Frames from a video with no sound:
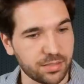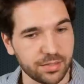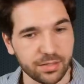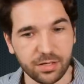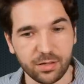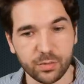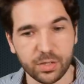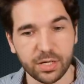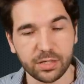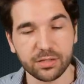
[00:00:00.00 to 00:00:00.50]

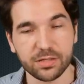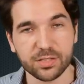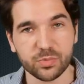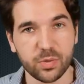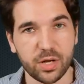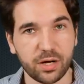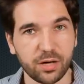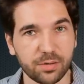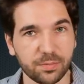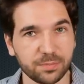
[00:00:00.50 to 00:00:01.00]
still wearing the
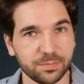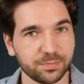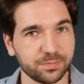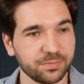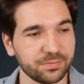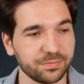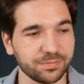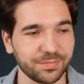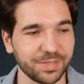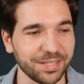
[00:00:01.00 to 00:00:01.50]
sweater.
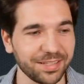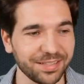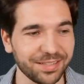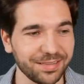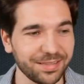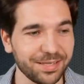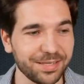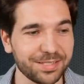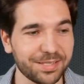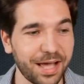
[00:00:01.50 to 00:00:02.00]

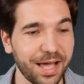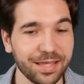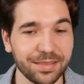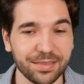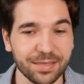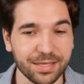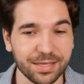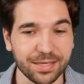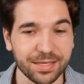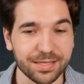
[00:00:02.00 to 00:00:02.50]
This, I
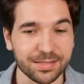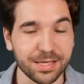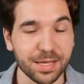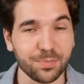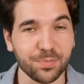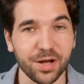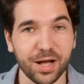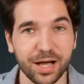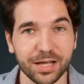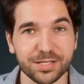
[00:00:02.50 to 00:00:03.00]
think, is a
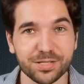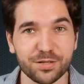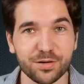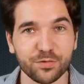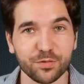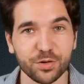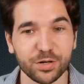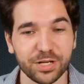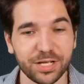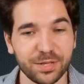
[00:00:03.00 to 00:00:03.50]

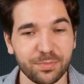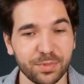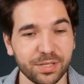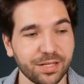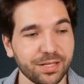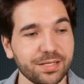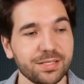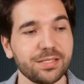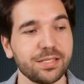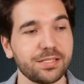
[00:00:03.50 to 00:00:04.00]
positive for him
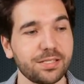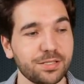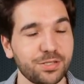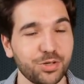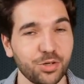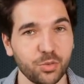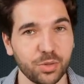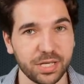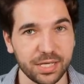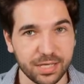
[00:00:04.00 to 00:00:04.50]
because this is
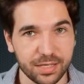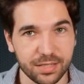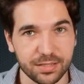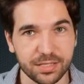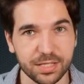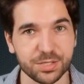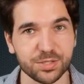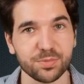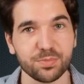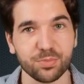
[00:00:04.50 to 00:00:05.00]
who he
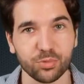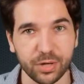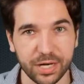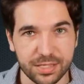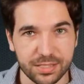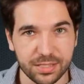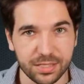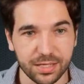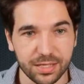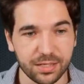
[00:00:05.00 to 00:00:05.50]
is. He's
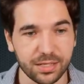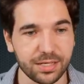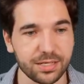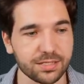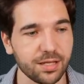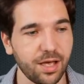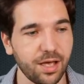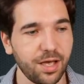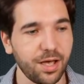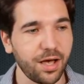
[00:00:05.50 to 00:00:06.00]
embracing it.
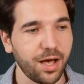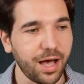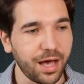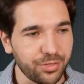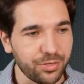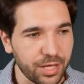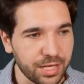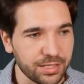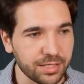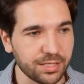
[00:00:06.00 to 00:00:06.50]
He's
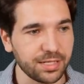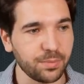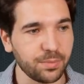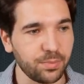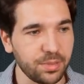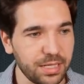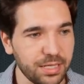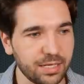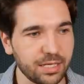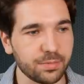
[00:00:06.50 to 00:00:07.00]
authentically
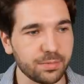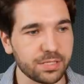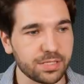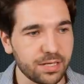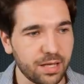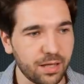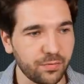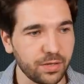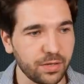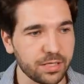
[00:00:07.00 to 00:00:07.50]
being
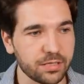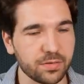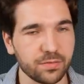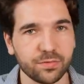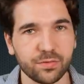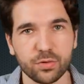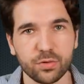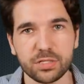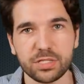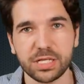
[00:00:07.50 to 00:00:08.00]
himself. He's
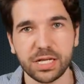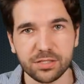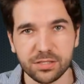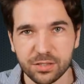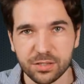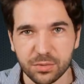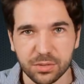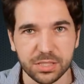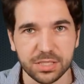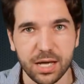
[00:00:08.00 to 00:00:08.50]
enforcing a
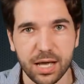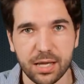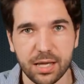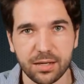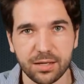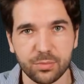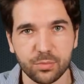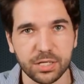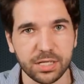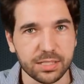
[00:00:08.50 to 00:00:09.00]
suit and tie on
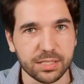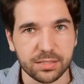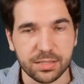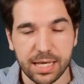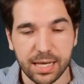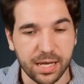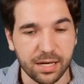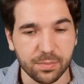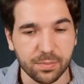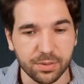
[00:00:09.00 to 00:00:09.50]
him when he isn't
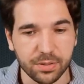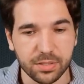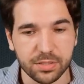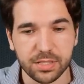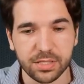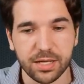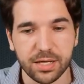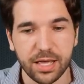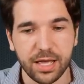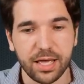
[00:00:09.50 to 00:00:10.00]
that kind of
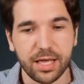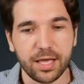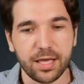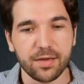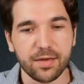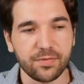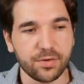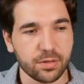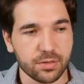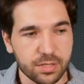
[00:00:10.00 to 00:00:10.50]
person.
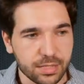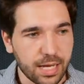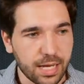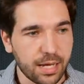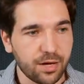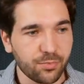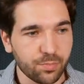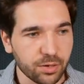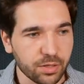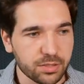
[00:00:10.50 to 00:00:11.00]
If you're this
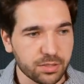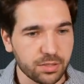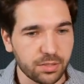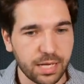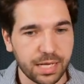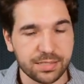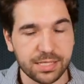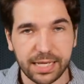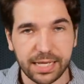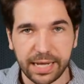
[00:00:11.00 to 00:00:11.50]
kind of person
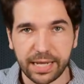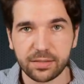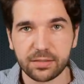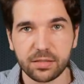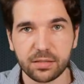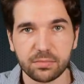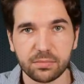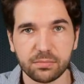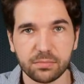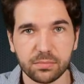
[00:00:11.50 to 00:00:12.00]
as a
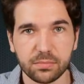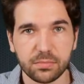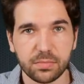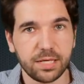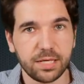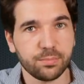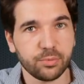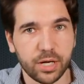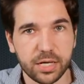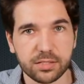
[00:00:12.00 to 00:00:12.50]
candidate,
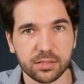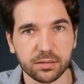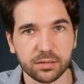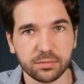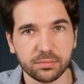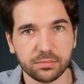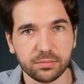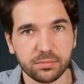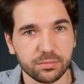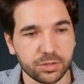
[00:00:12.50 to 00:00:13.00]
embrace it.
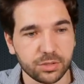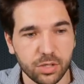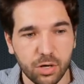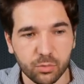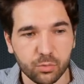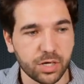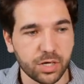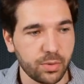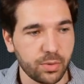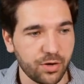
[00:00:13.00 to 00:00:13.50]

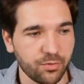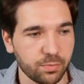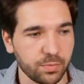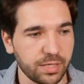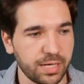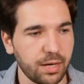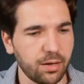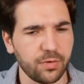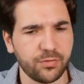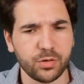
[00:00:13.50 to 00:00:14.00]
Don't run away from
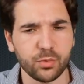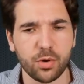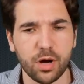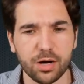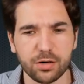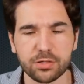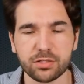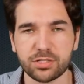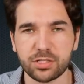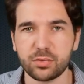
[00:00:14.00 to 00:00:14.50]
it. Now, if you
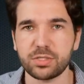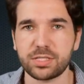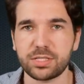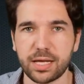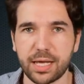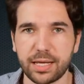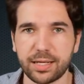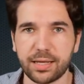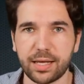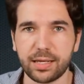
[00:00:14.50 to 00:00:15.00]
are a suit and
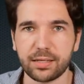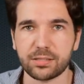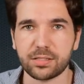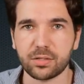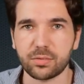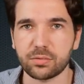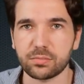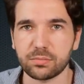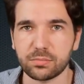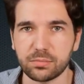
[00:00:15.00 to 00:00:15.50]
tie guy,
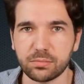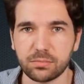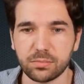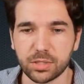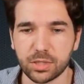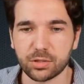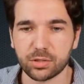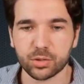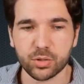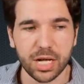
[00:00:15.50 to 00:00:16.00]
don't,
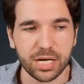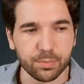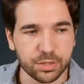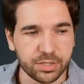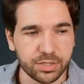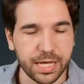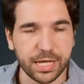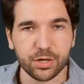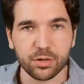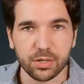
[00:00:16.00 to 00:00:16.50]
you know, try to
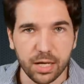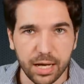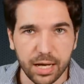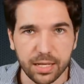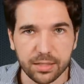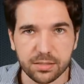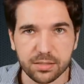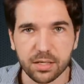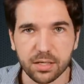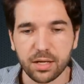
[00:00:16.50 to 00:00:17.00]
pretend you're
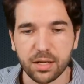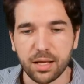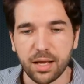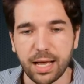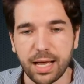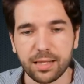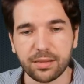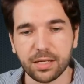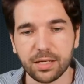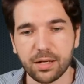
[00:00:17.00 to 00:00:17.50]
not.
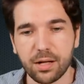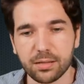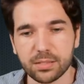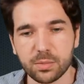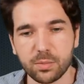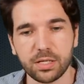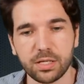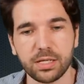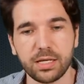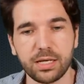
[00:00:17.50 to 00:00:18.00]
I think
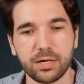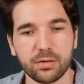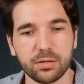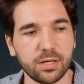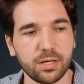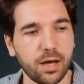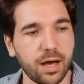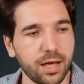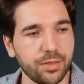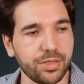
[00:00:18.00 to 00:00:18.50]
ultimately here,
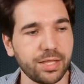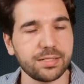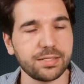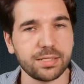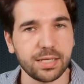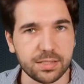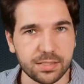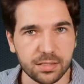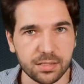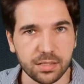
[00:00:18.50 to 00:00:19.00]
the
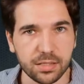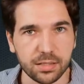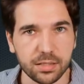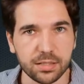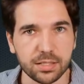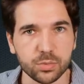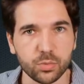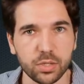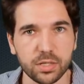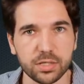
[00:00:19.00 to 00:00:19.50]
authenticity
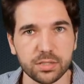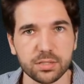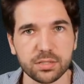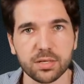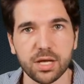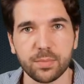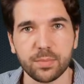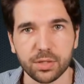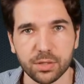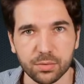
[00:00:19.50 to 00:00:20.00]
is what is
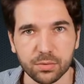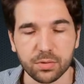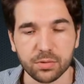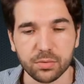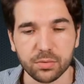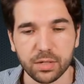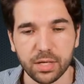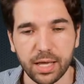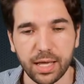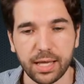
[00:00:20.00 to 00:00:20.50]
coming
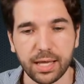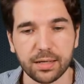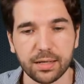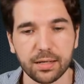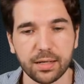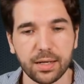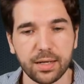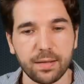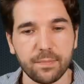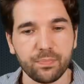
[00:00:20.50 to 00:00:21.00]
through.
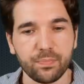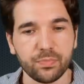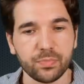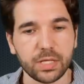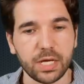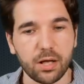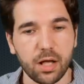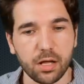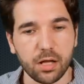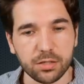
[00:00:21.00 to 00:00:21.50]
And
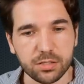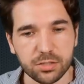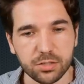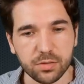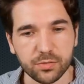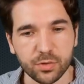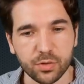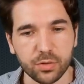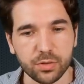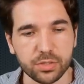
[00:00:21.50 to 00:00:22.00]
that also,
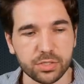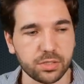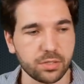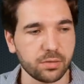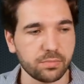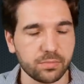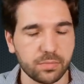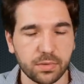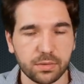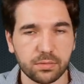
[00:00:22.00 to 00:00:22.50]
of course, you
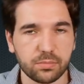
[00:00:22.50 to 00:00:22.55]
know,